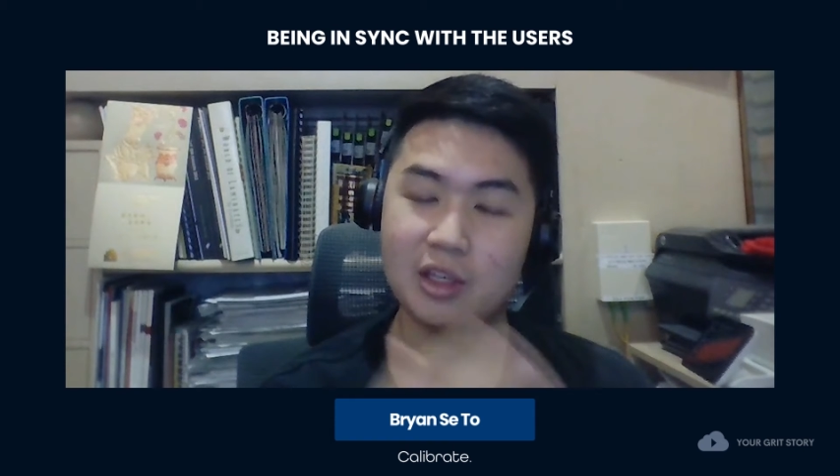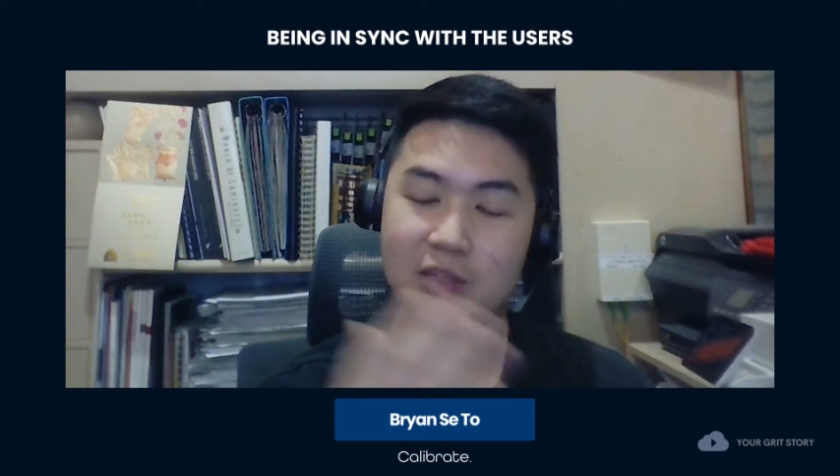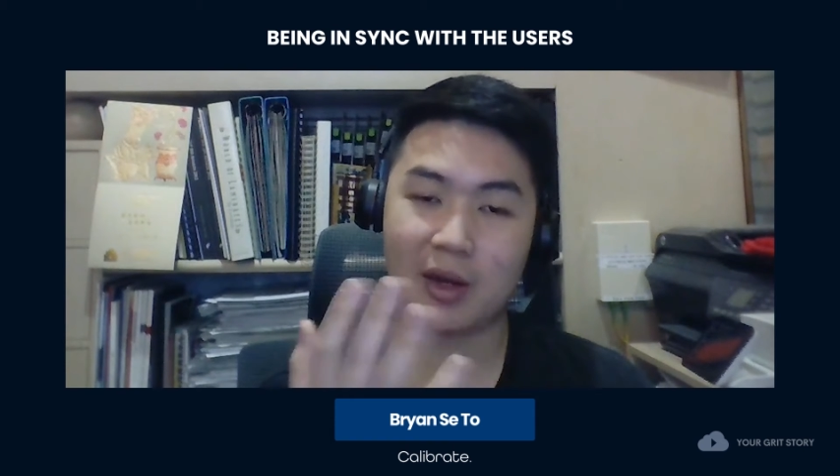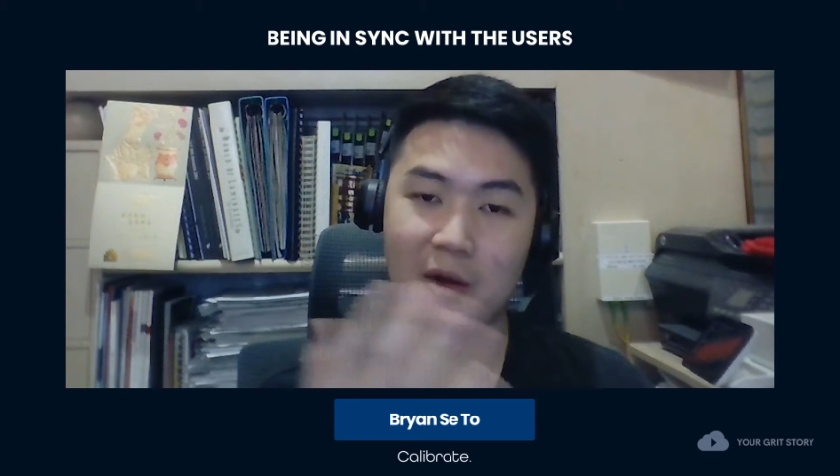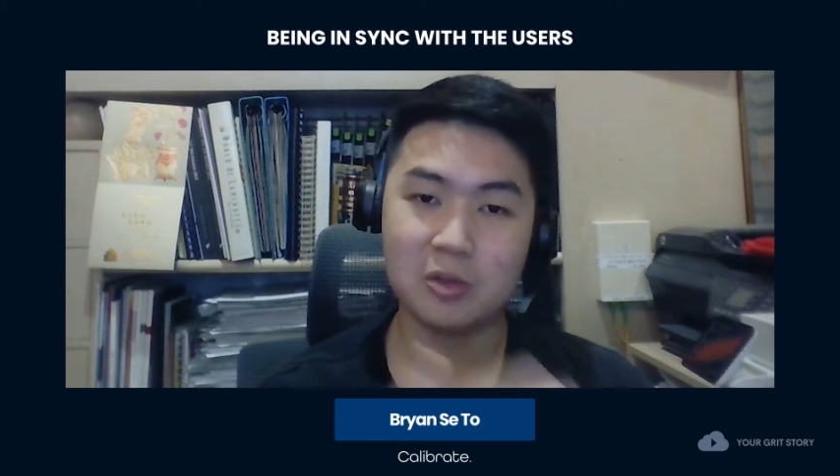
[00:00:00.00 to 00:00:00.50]

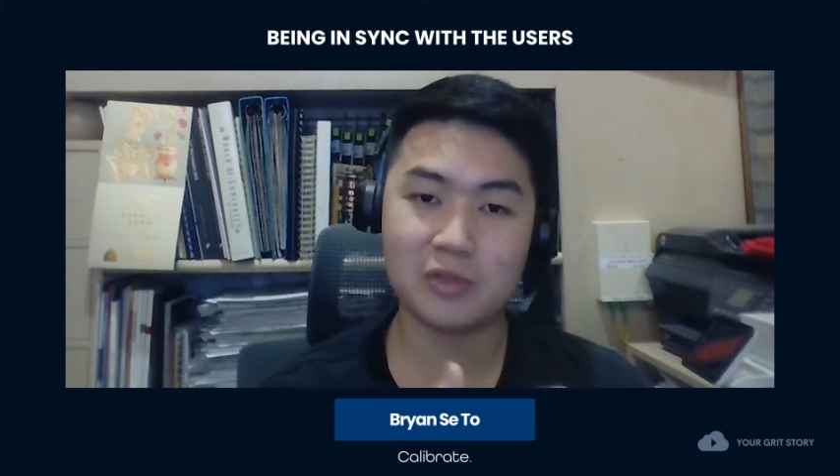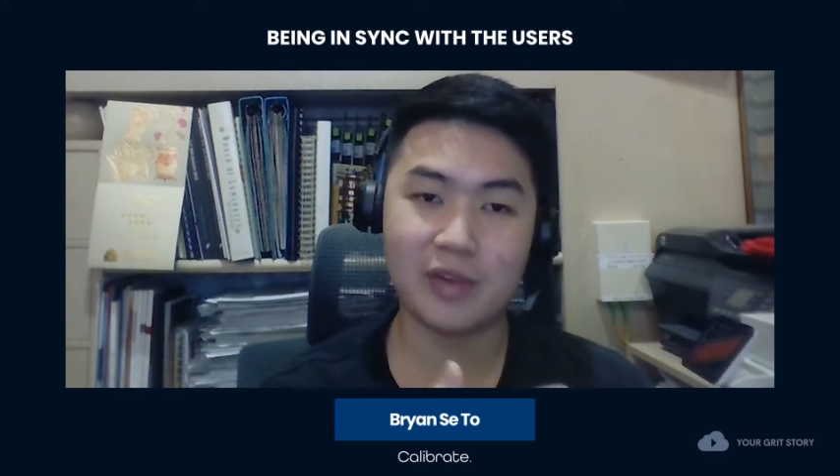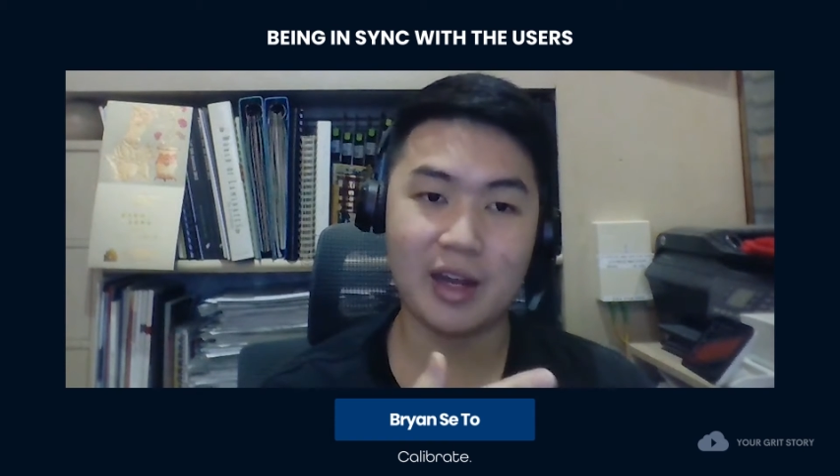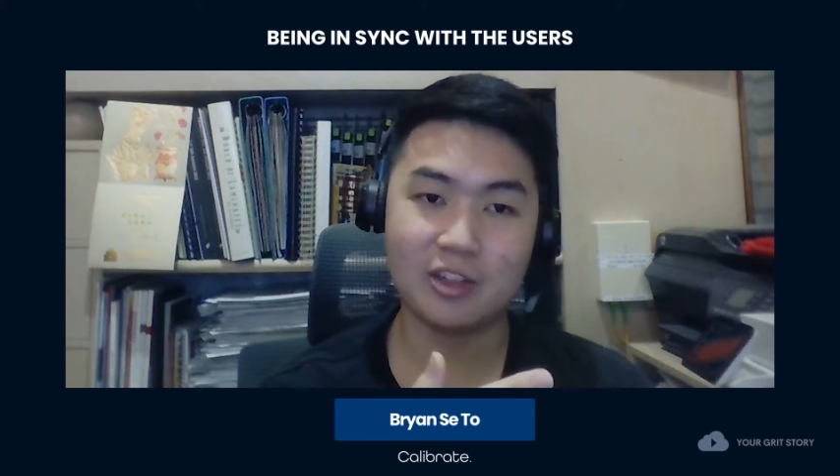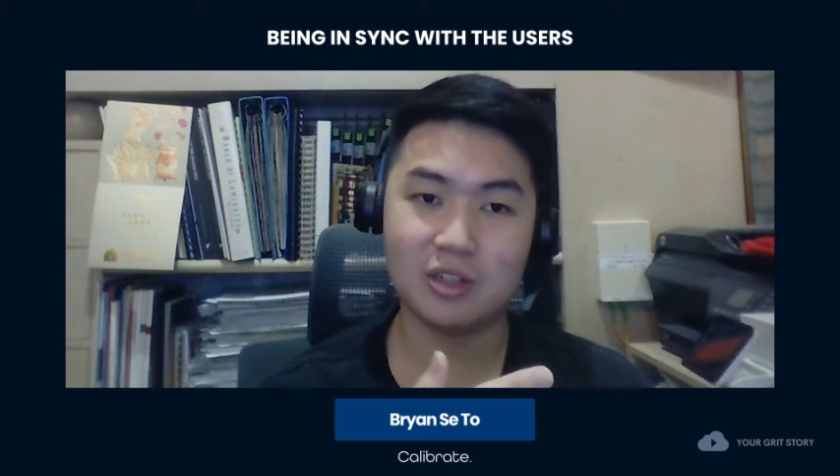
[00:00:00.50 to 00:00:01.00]
he's my close
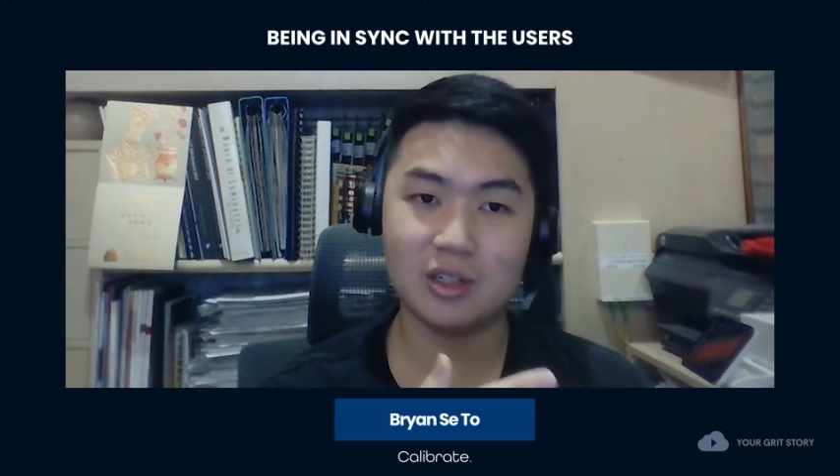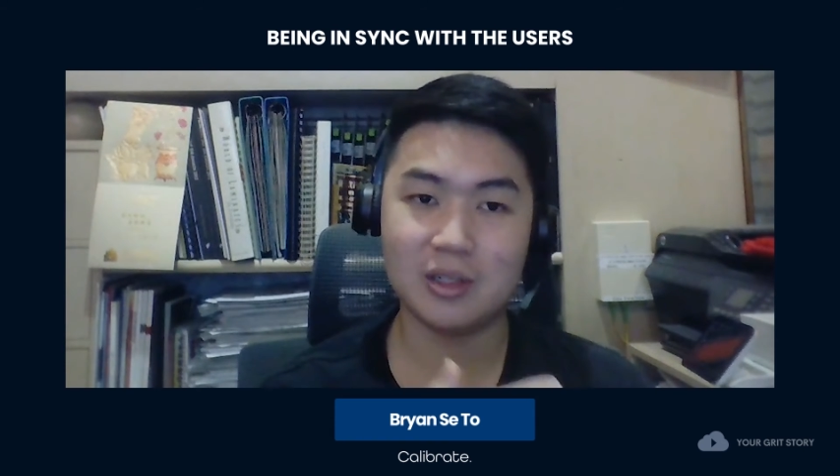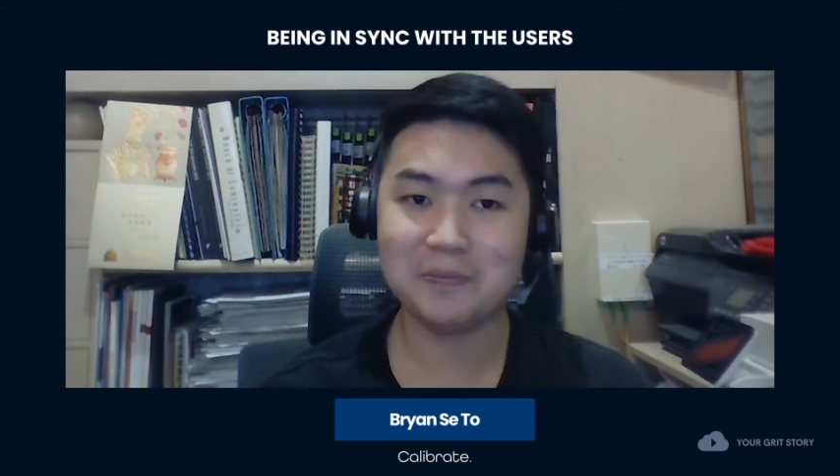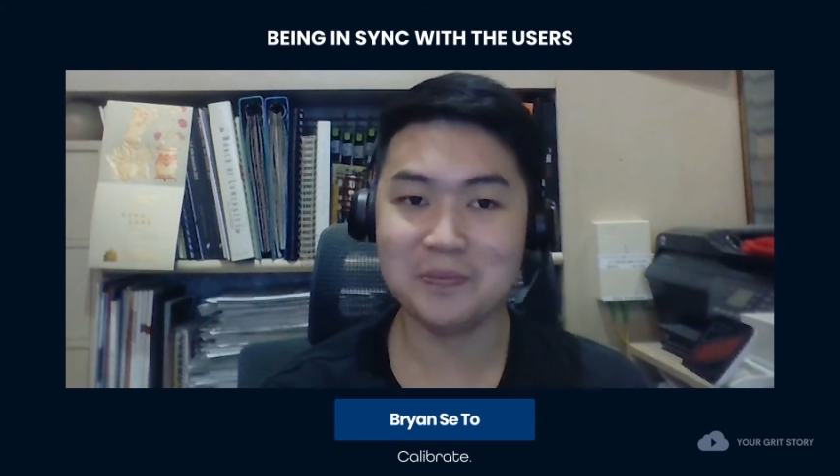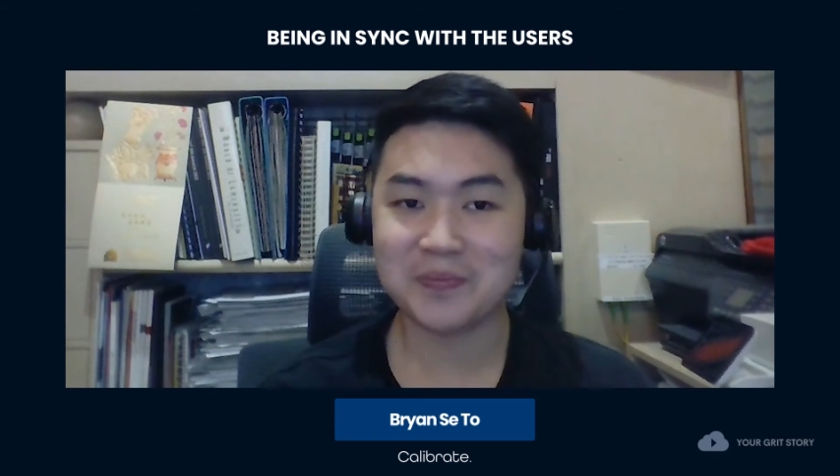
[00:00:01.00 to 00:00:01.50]
friend actually